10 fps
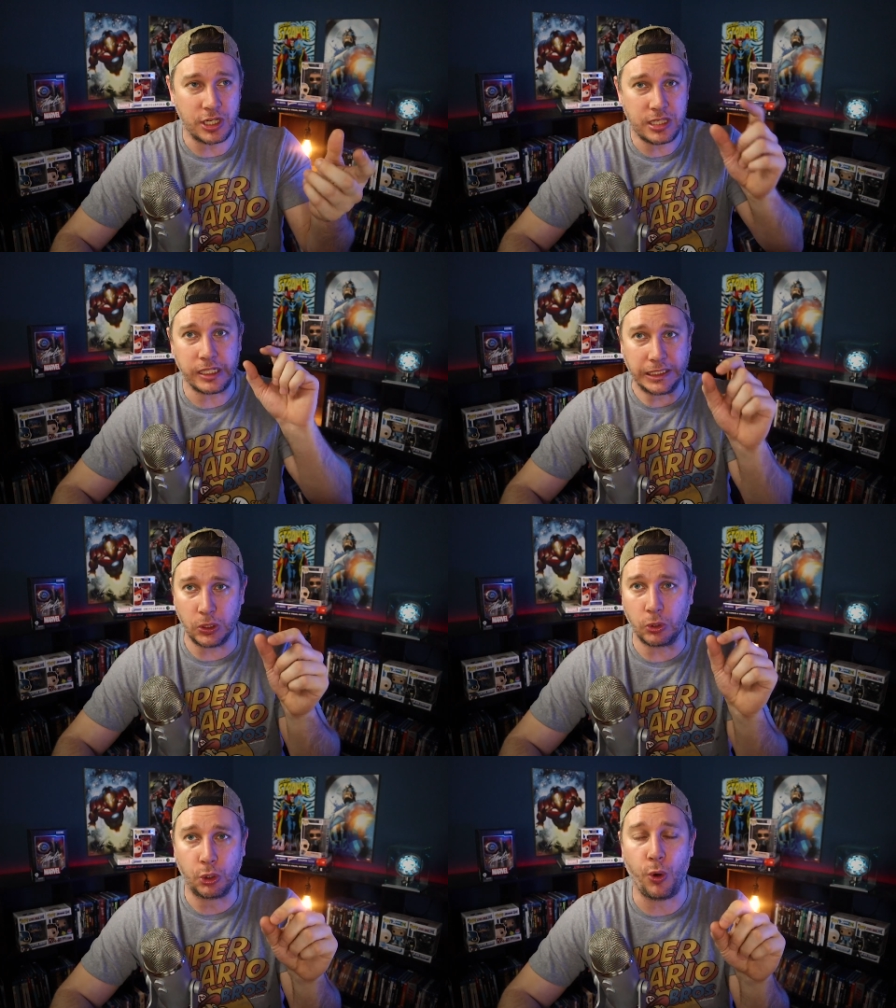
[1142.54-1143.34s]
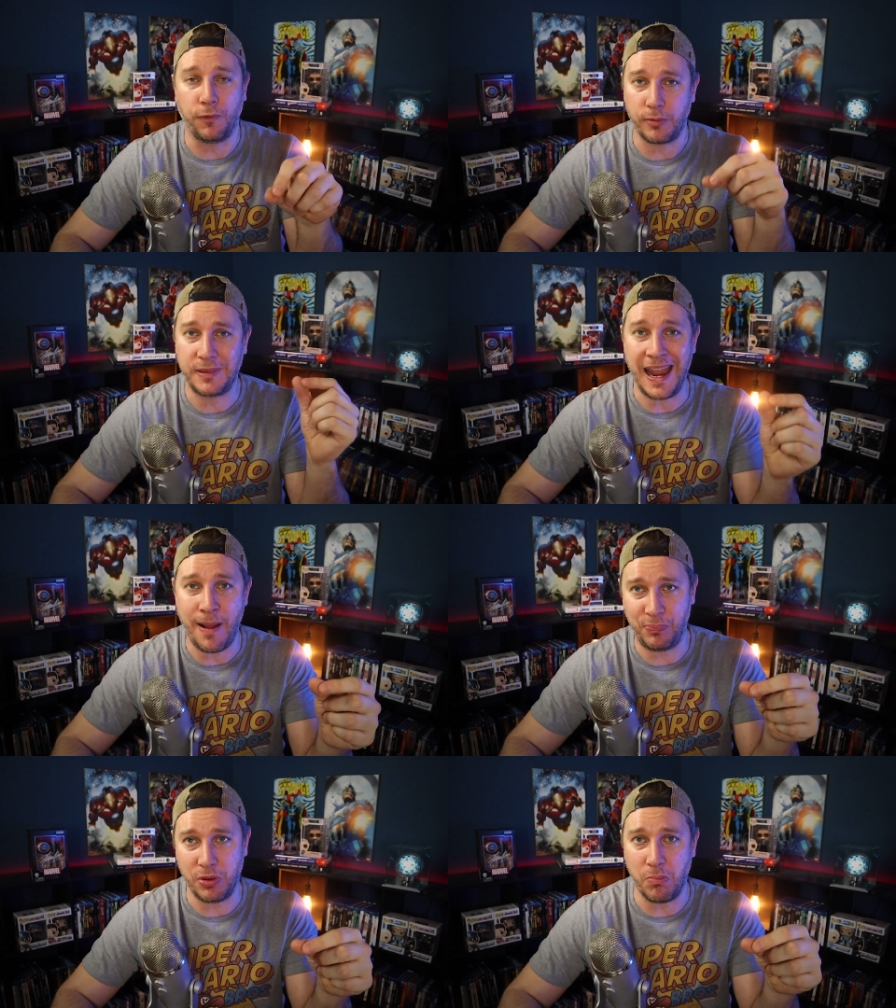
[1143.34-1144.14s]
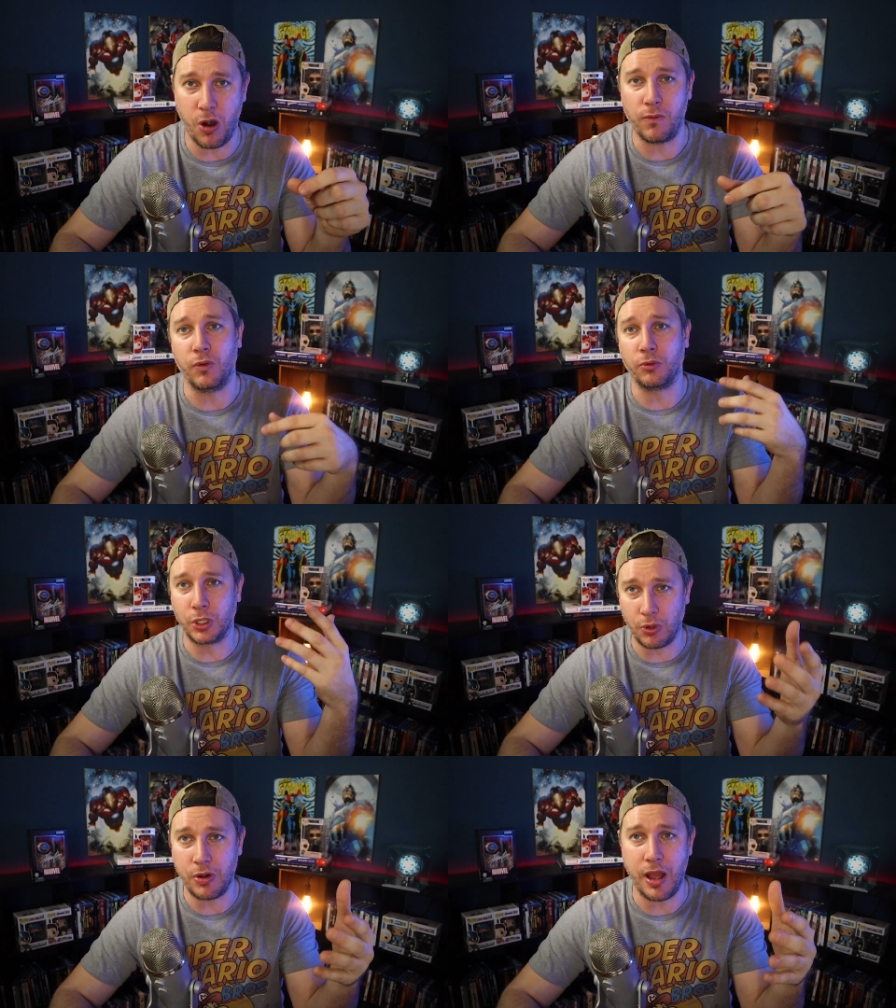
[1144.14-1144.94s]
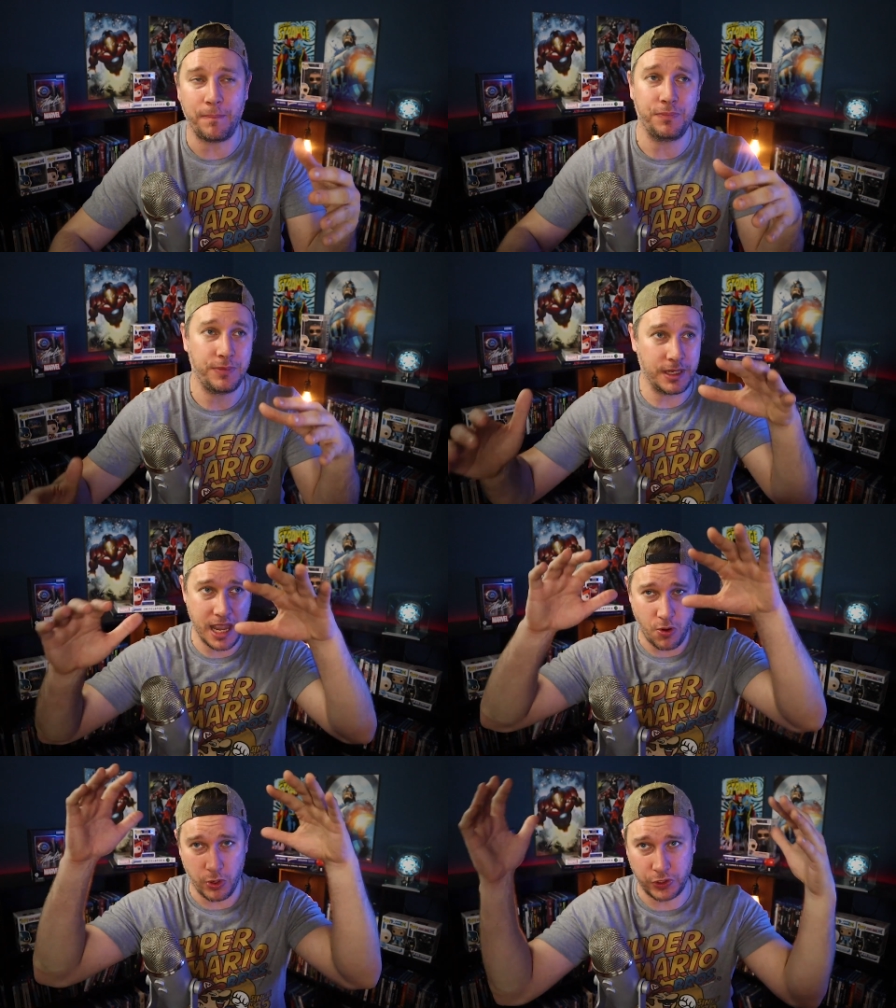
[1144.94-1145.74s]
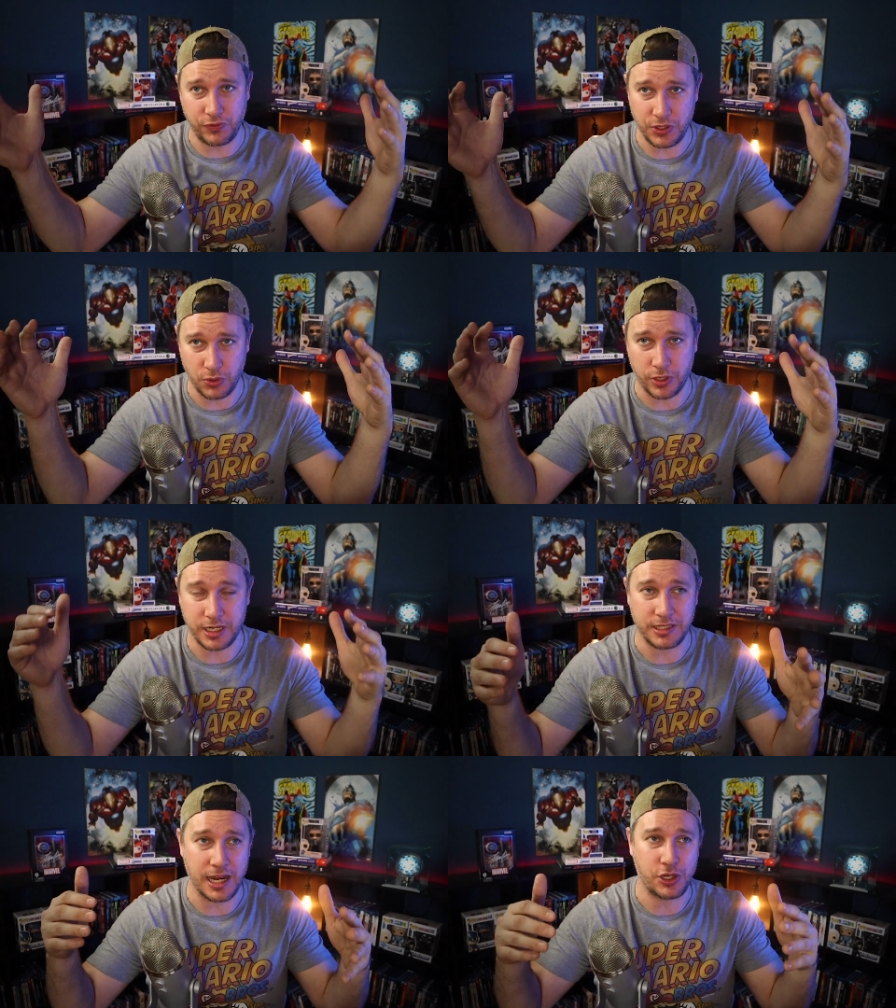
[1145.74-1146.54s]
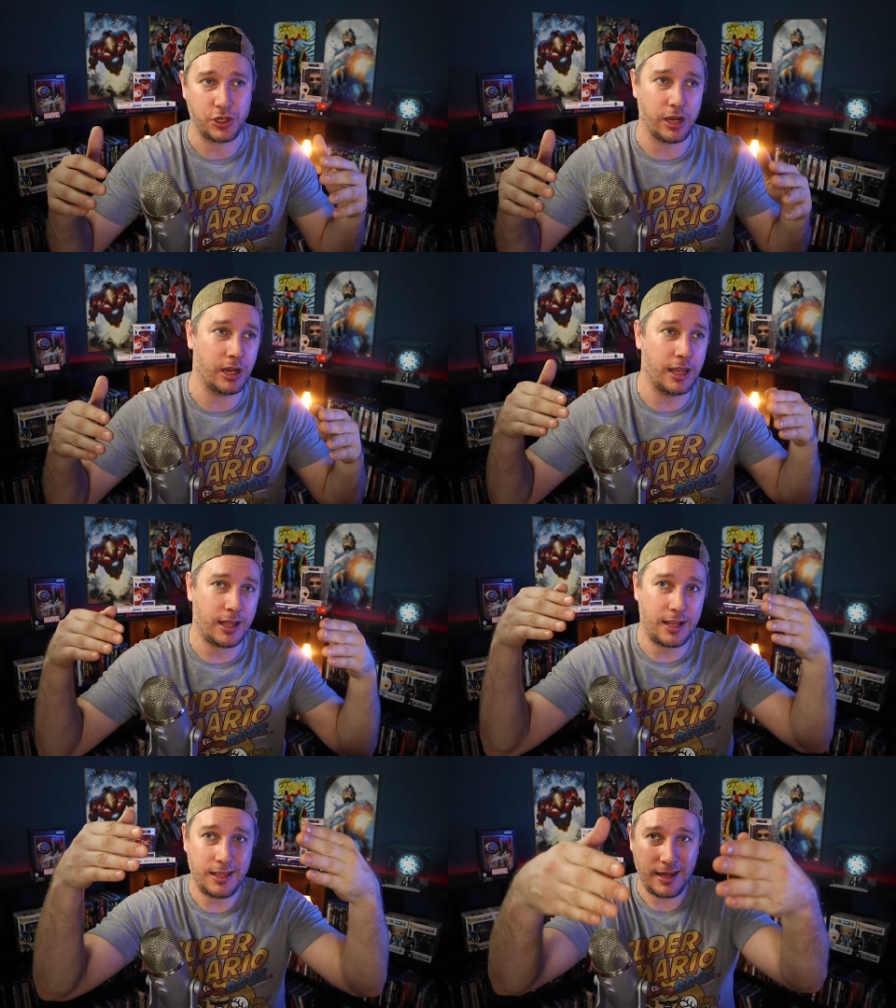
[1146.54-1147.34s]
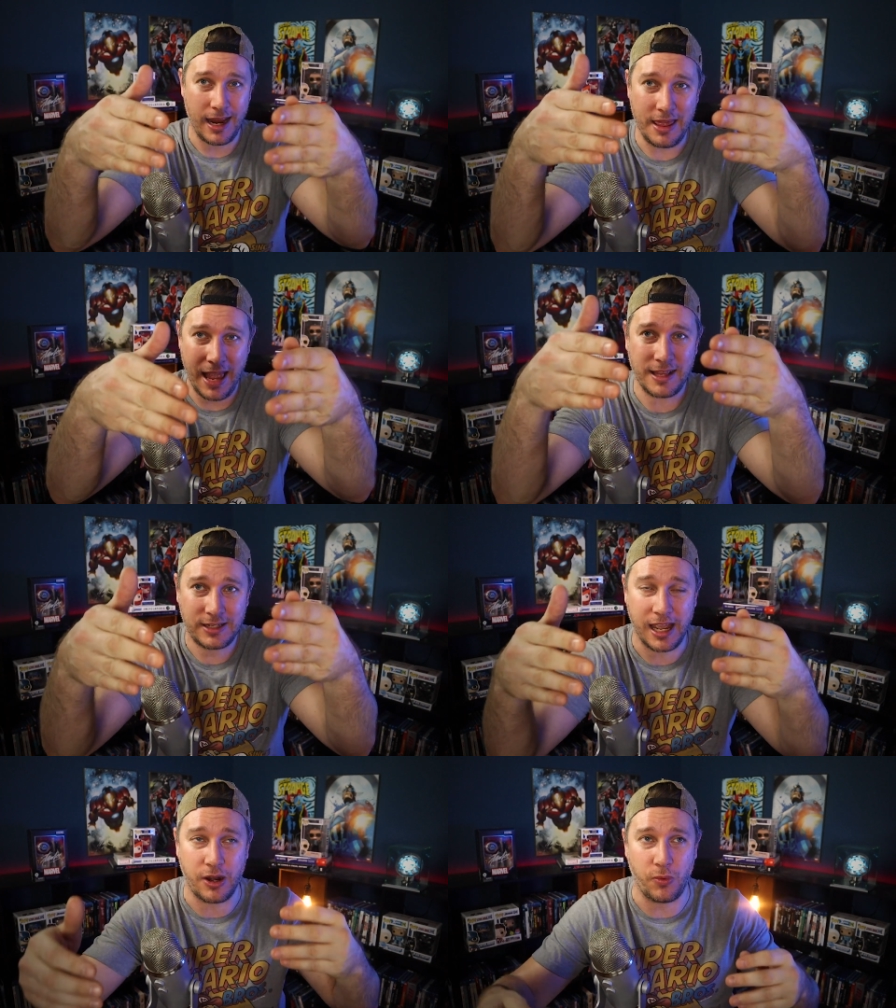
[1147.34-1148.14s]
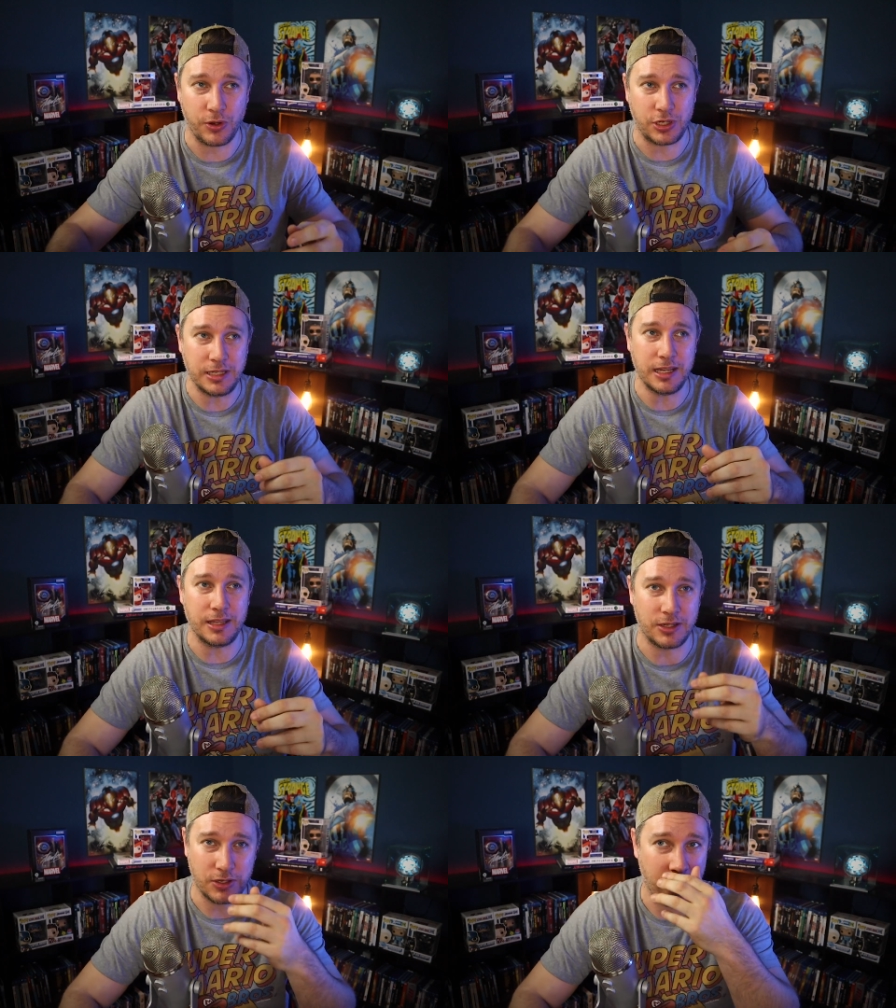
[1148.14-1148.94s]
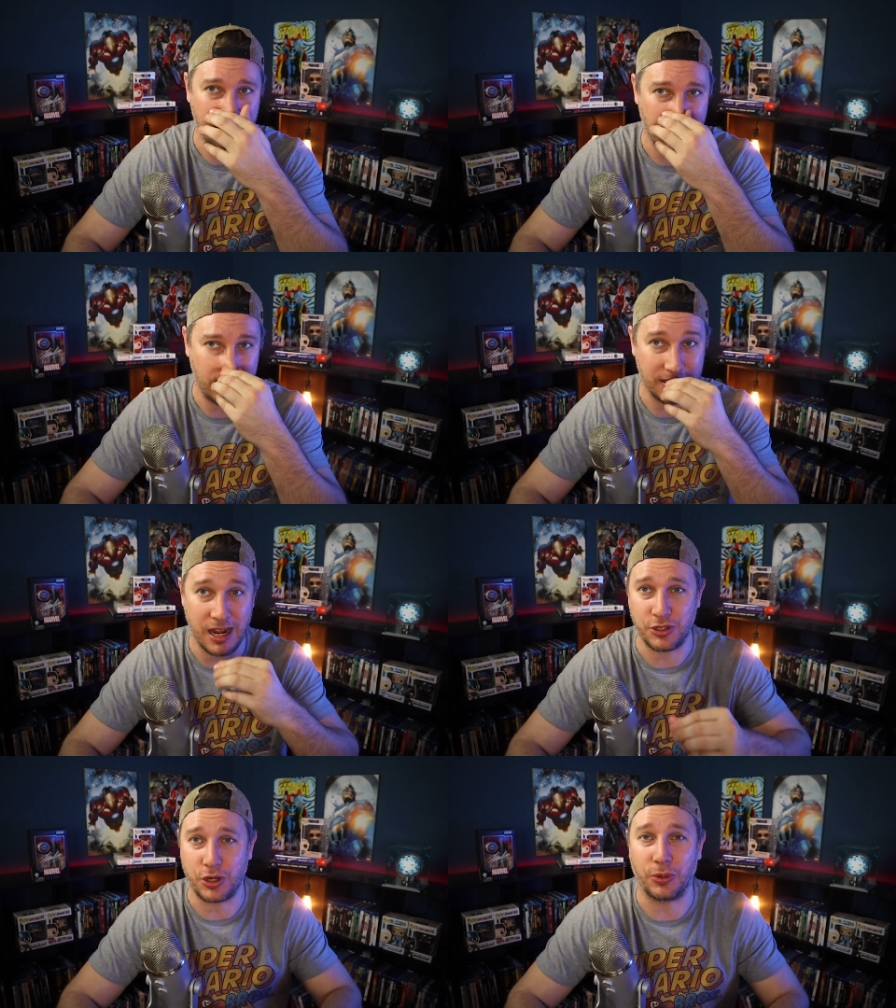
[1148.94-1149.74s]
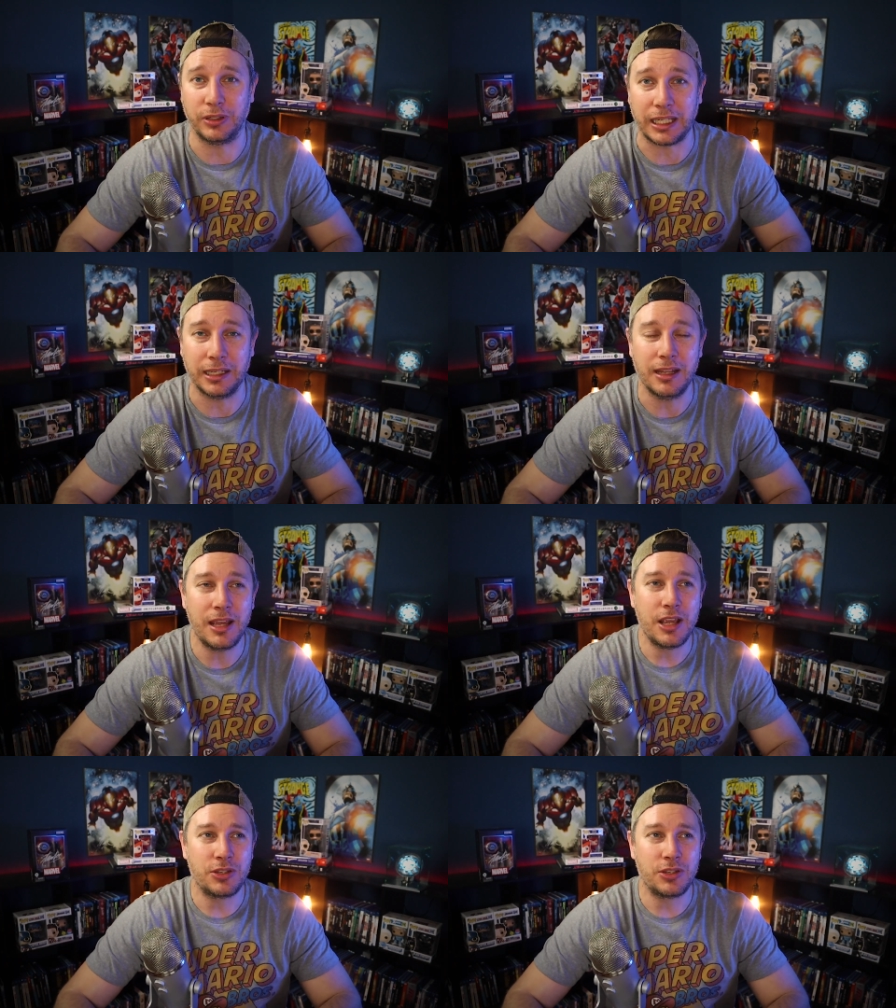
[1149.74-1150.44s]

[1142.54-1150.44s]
She's the little girl from Captain Marvel, grown up, now works for this organization and that's kind of where she's in this. Her name is not Geraldine.